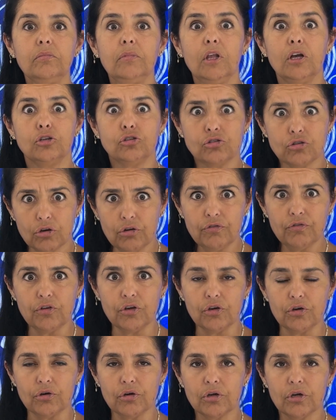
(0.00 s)
Serve
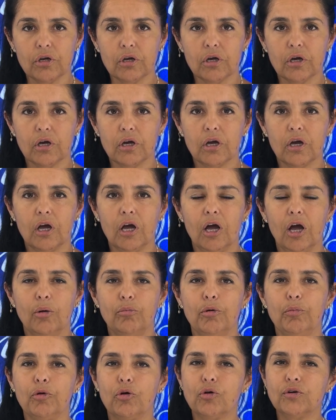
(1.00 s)
you.
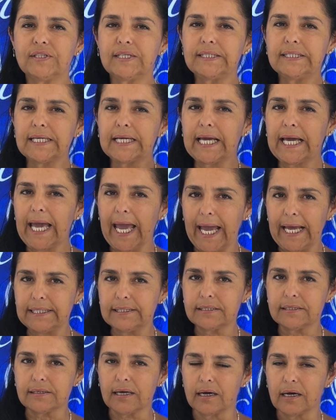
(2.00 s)
But because it's a
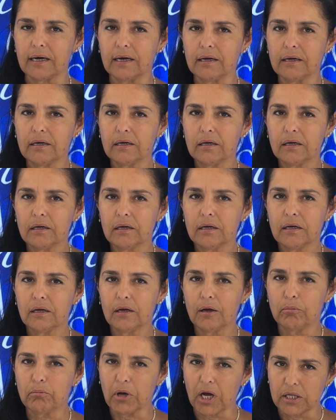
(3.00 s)
Cancer
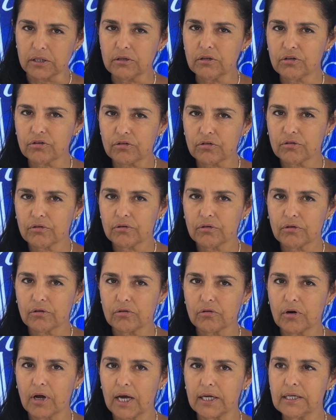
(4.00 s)
month,
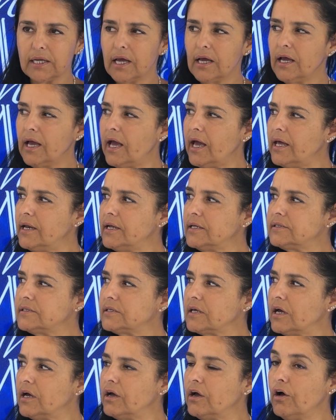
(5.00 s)
right, and it's
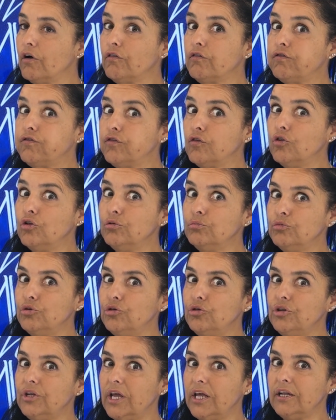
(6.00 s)
a full
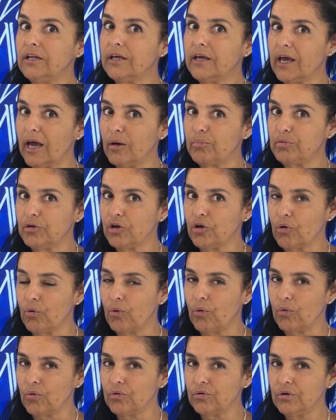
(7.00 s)
moon in
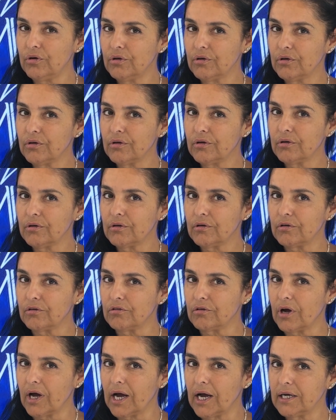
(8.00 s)
Capricorn,
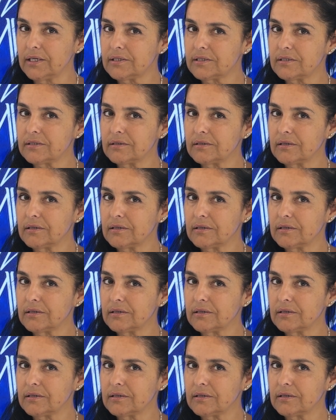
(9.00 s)
right,